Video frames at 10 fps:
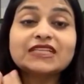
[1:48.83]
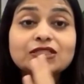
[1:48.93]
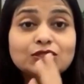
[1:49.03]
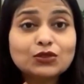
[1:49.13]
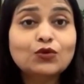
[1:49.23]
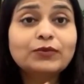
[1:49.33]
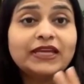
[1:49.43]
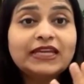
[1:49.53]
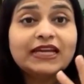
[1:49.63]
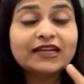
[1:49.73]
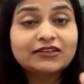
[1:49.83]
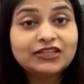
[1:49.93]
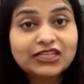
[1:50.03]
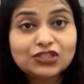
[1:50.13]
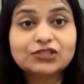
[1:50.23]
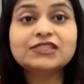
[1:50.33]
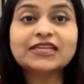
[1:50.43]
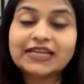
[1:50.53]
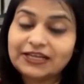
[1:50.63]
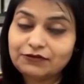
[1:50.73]
so many conditions
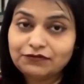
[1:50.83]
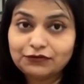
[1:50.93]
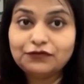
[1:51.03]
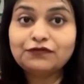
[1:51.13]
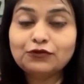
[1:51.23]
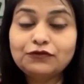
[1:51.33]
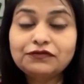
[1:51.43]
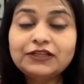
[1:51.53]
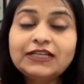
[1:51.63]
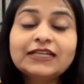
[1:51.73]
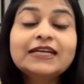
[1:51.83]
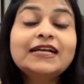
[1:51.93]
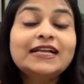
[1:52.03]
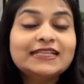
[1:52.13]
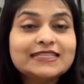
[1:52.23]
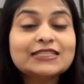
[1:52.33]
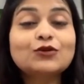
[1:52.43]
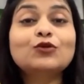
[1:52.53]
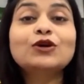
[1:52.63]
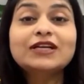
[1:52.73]
are getting fulfilled
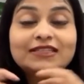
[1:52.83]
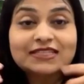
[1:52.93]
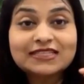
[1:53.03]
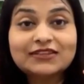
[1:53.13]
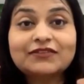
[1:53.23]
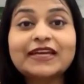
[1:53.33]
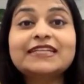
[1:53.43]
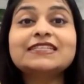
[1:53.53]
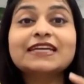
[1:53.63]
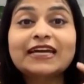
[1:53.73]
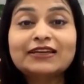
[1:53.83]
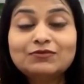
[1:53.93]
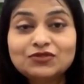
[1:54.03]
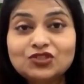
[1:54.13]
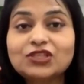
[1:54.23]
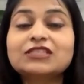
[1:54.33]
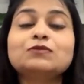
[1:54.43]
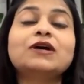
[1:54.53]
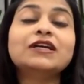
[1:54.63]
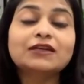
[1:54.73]
so this is the right time just
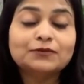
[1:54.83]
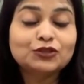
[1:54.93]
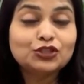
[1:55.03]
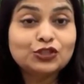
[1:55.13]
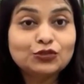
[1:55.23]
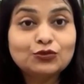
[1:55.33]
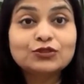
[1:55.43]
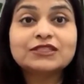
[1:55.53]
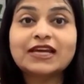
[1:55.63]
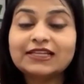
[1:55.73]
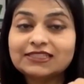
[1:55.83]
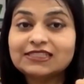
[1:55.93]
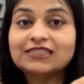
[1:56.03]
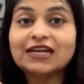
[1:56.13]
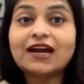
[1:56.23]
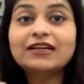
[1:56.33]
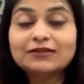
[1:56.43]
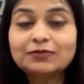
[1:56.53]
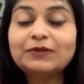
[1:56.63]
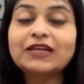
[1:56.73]
buckle up your shoes and start
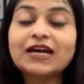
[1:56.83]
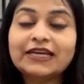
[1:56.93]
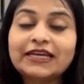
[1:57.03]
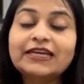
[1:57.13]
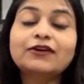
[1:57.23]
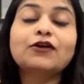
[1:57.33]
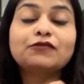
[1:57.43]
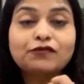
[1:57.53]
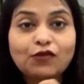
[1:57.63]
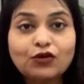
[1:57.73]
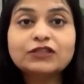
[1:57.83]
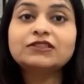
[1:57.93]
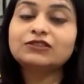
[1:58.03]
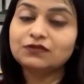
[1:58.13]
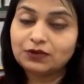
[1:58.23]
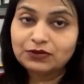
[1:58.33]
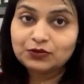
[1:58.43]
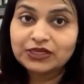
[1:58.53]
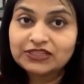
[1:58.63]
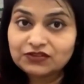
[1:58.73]
applying for the november
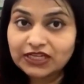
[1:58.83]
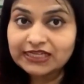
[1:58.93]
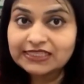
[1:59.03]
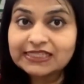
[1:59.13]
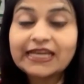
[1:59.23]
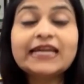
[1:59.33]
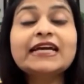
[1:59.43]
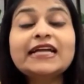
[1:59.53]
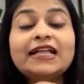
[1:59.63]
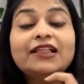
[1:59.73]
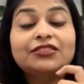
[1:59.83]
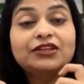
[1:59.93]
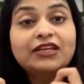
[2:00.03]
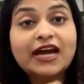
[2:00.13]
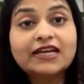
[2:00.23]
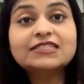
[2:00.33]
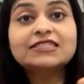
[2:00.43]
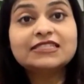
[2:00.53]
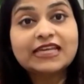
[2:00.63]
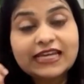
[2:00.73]
23 intake the last
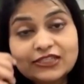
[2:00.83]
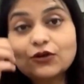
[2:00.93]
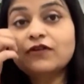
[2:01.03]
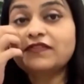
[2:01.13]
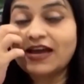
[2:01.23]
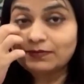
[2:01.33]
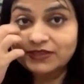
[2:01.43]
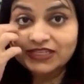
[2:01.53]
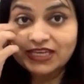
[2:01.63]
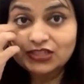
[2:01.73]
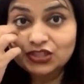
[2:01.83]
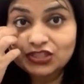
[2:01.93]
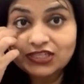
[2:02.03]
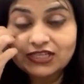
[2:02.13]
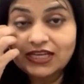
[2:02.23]
date of application